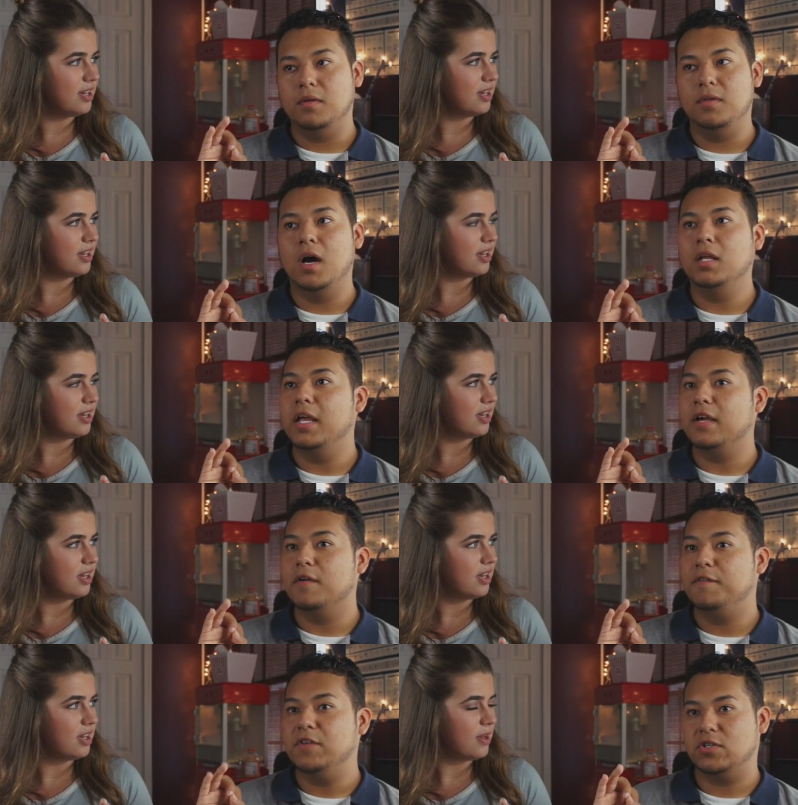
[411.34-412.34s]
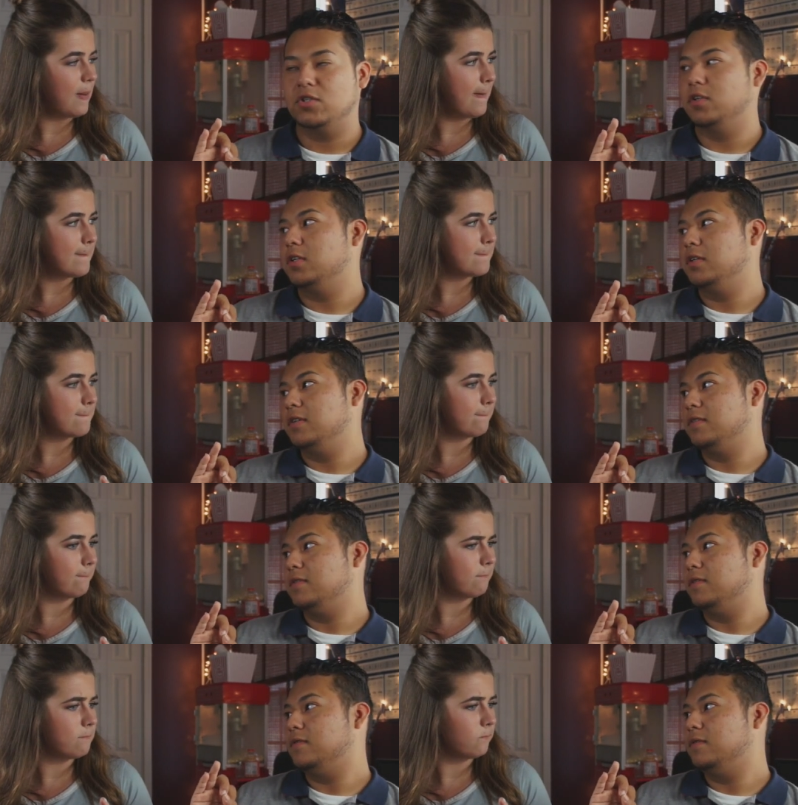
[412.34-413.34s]
Speaker 1: Not like officially.
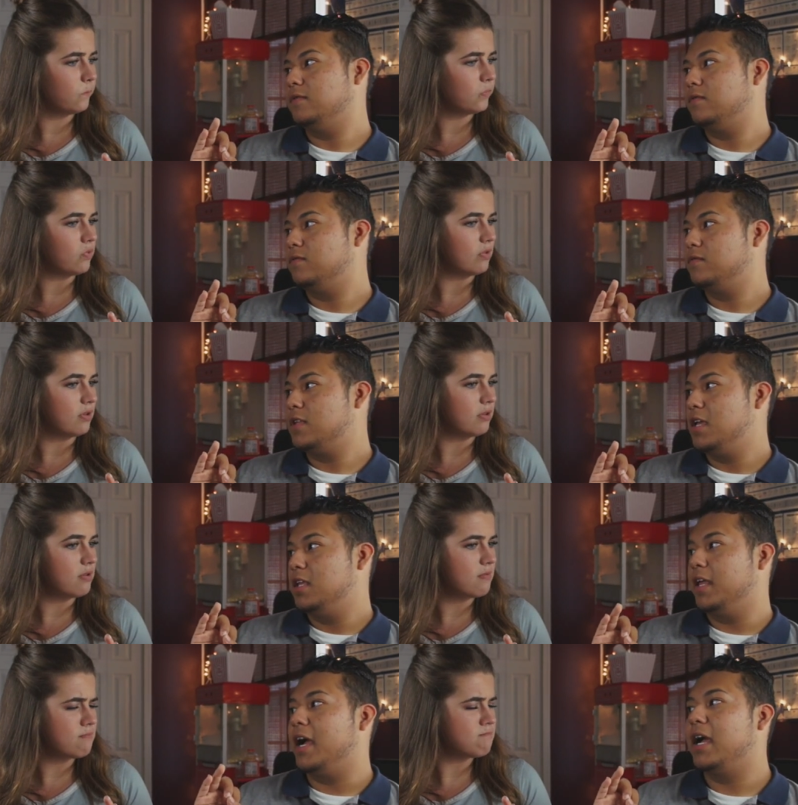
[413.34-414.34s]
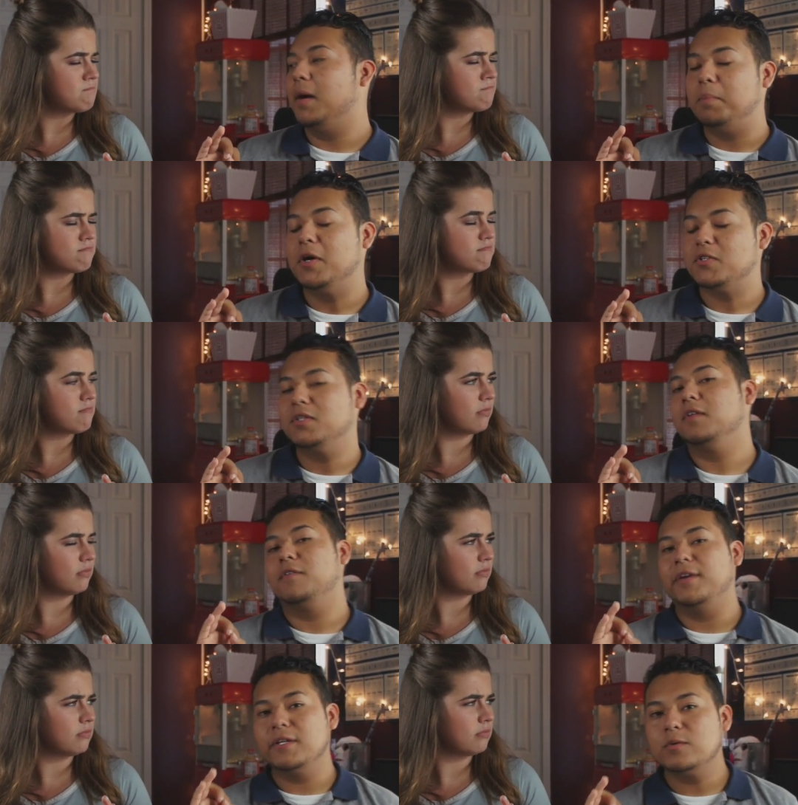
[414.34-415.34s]
Like I got punched in the
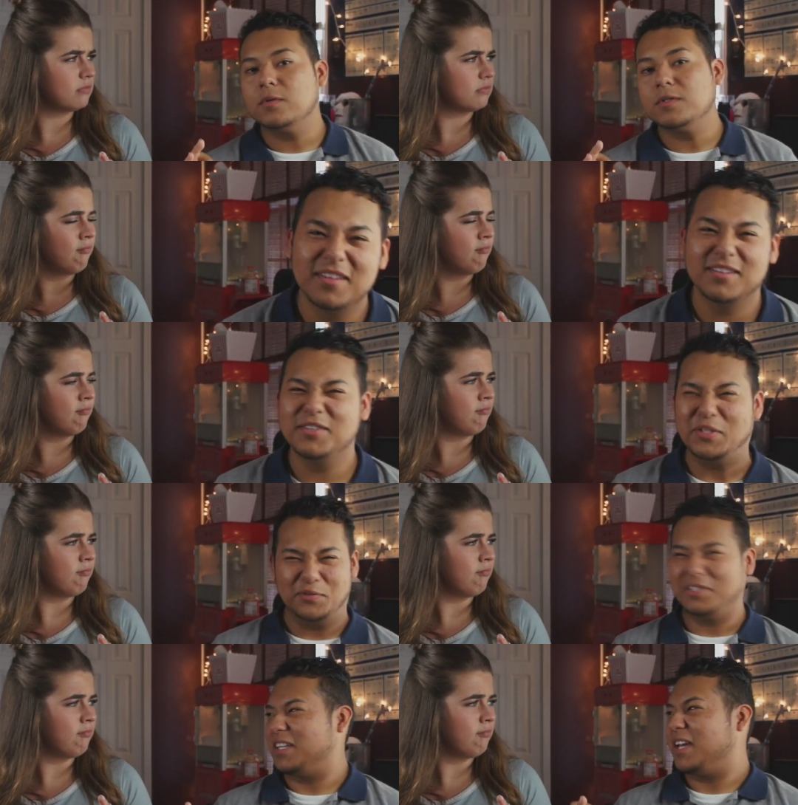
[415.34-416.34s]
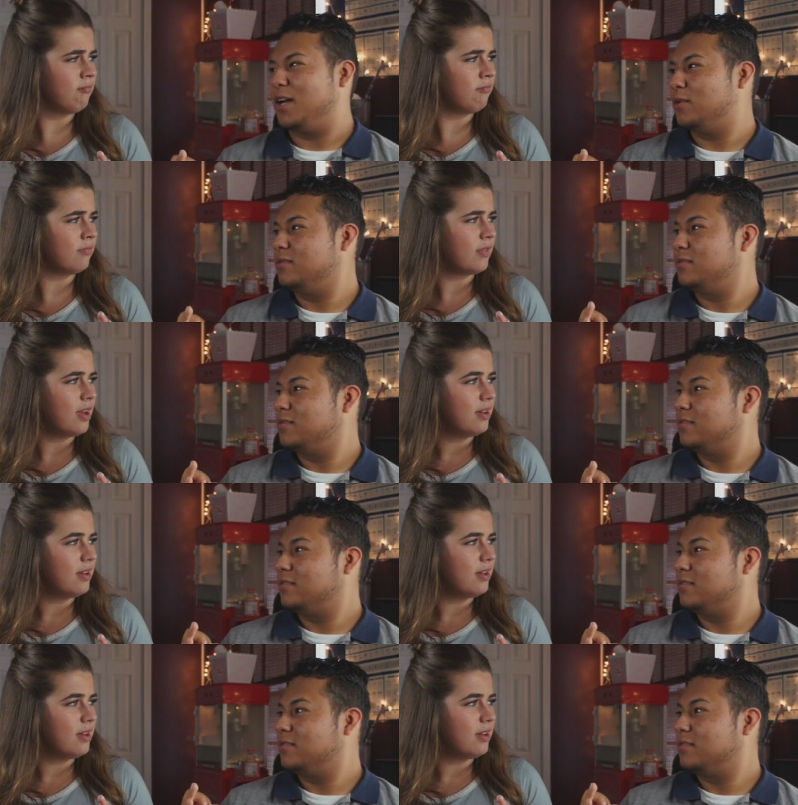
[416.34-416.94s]
face once. That doesn't really count.